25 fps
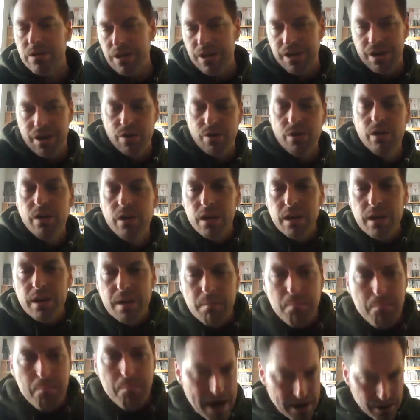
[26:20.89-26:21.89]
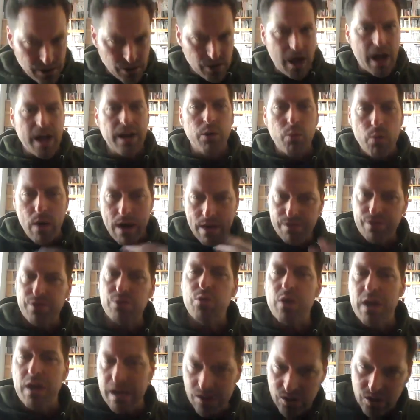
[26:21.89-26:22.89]
You know, metal kind of went
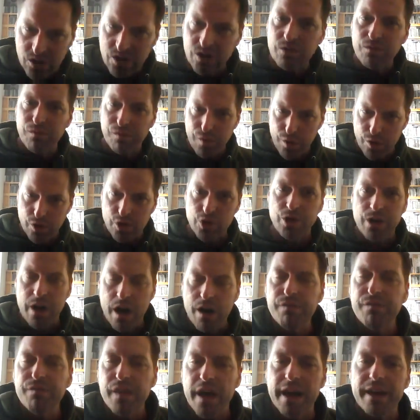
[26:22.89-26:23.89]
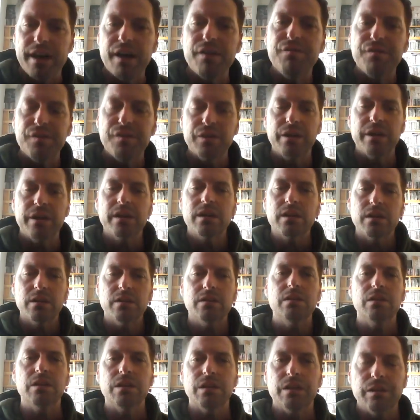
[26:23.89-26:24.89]
through its version of that, I feel like,
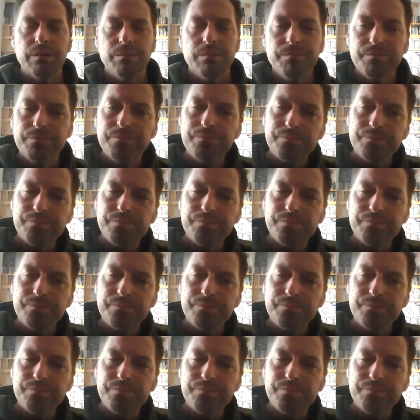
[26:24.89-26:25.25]
you know.